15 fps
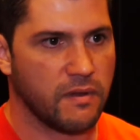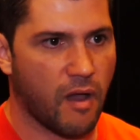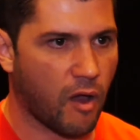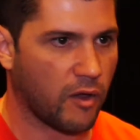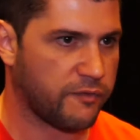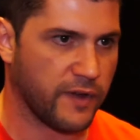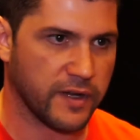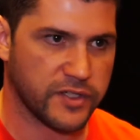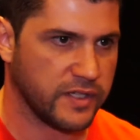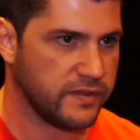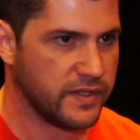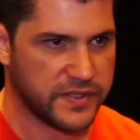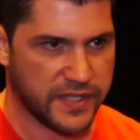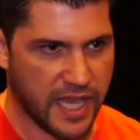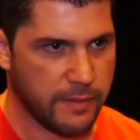all function
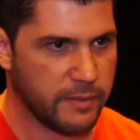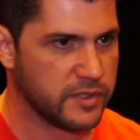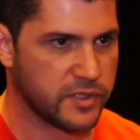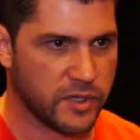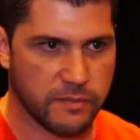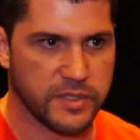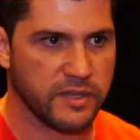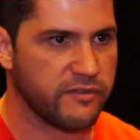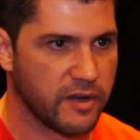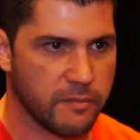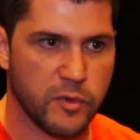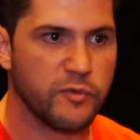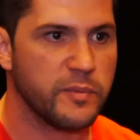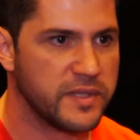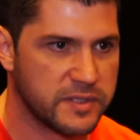the same in terms of their
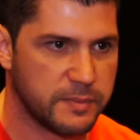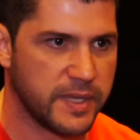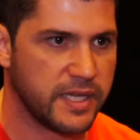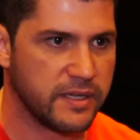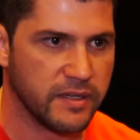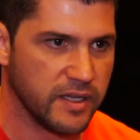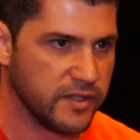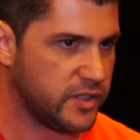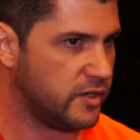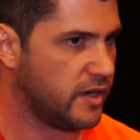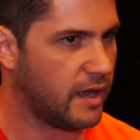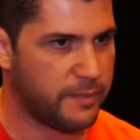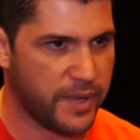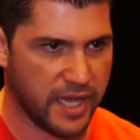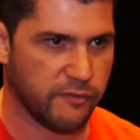movement speed, so you're
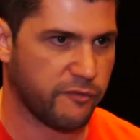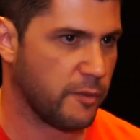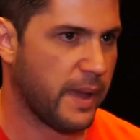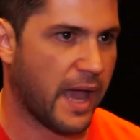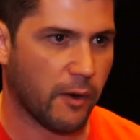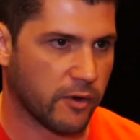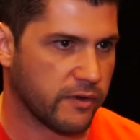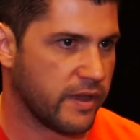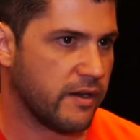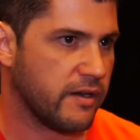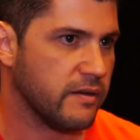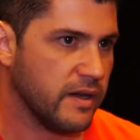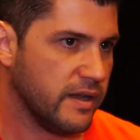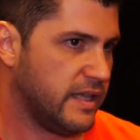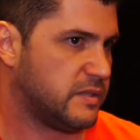not paying for power
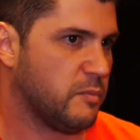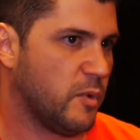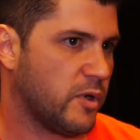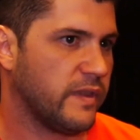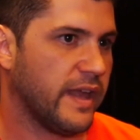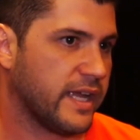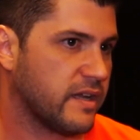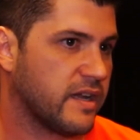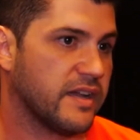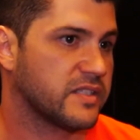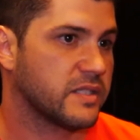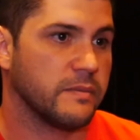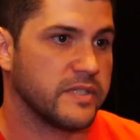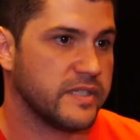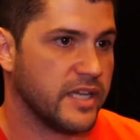there. It's more like a
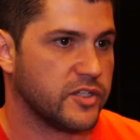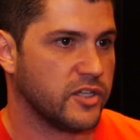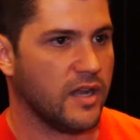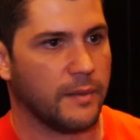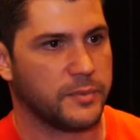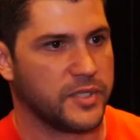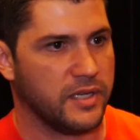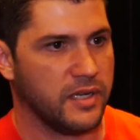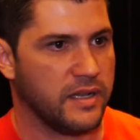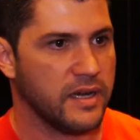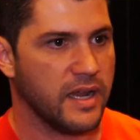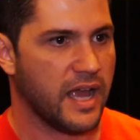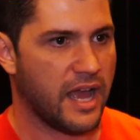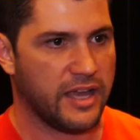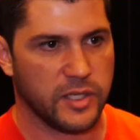customization option on
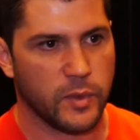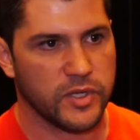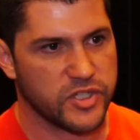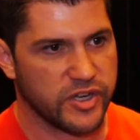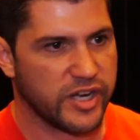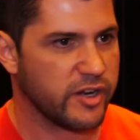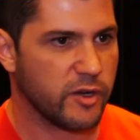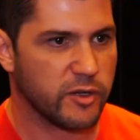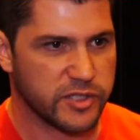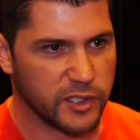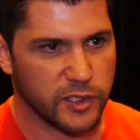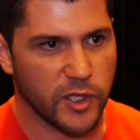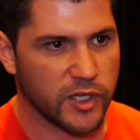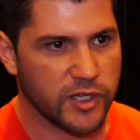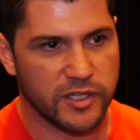how you want your hero to
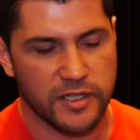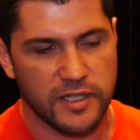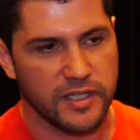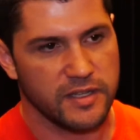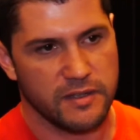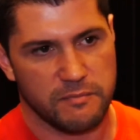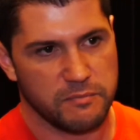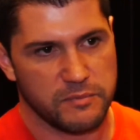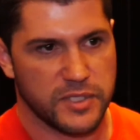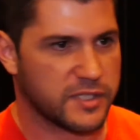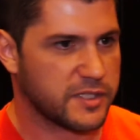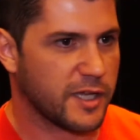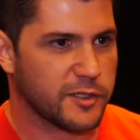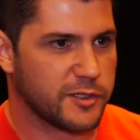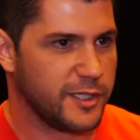look.
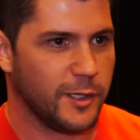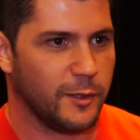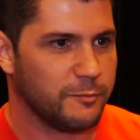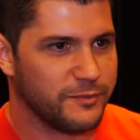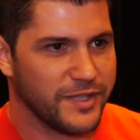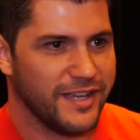Discussion,